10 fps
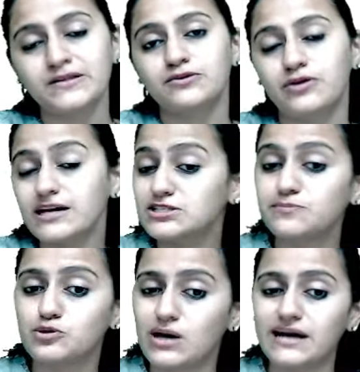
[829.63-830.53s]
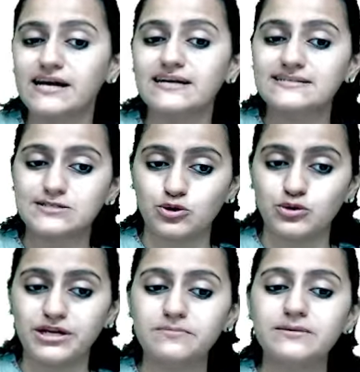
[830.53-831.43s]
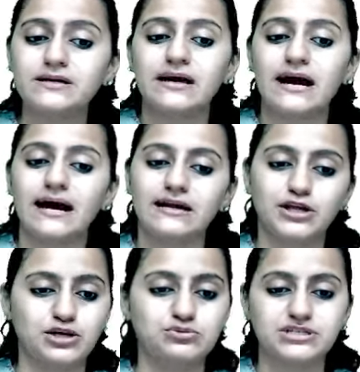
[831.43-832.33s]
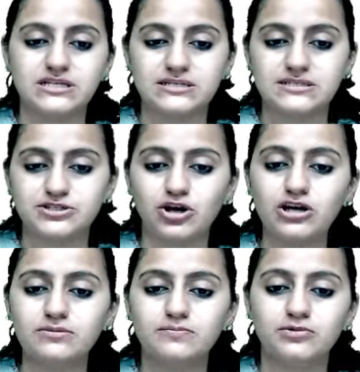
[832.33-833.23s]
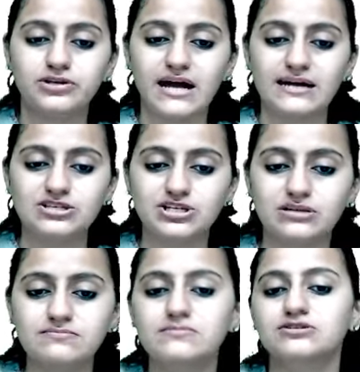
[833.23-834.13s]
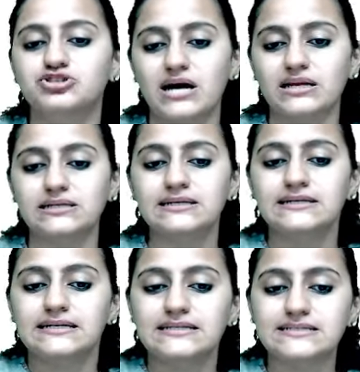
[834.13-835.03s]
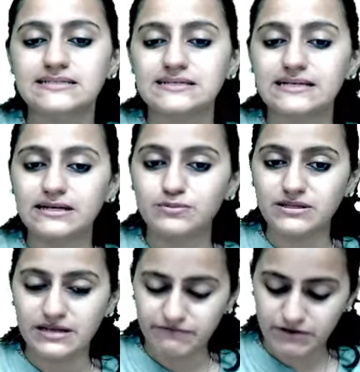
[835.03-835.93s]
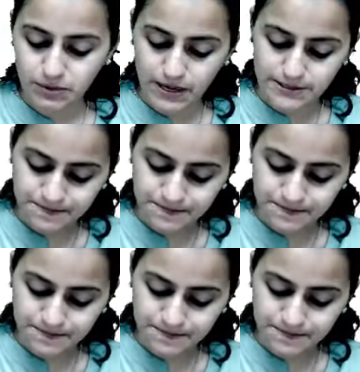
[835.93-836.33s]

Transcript: Okay, so Brugada is sodium and QT is your potassium channel. Is this clear with everyone?